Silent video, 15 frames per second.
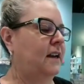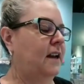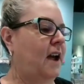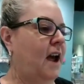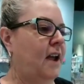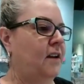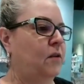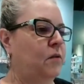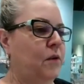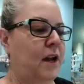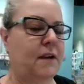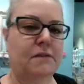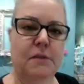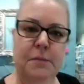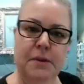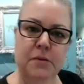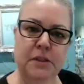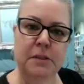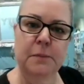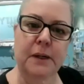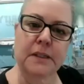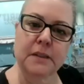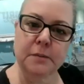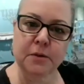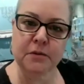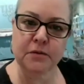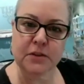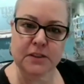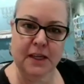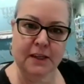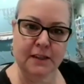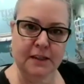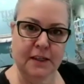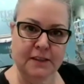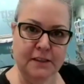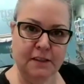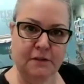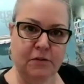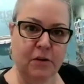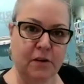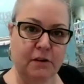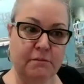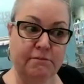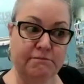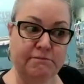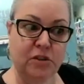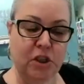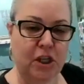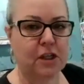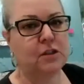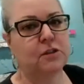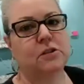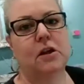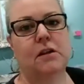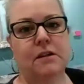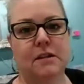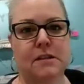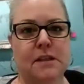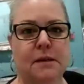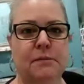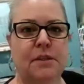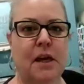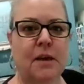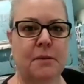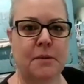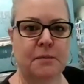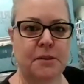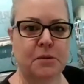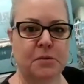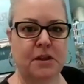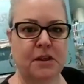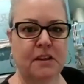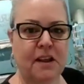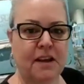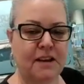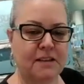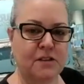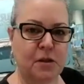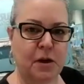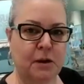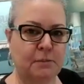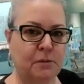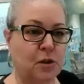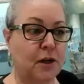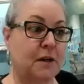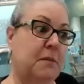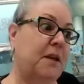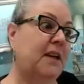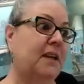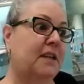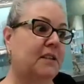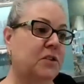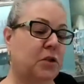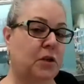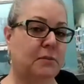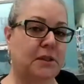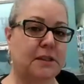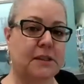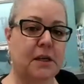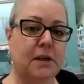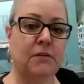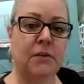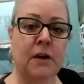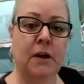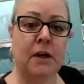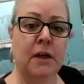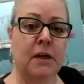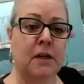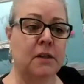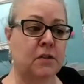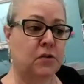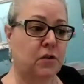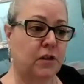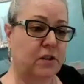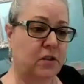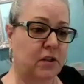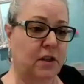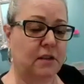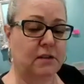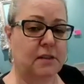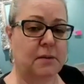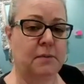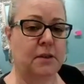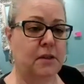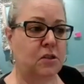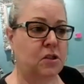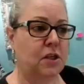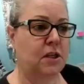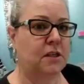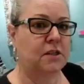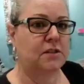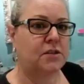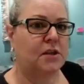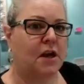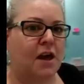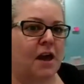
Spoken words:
I don't want to have to be responsible for sanitizing 4 chairs all at the same time in between clients. So I'm trying to make it easier on myself. So I took out some of the chairs.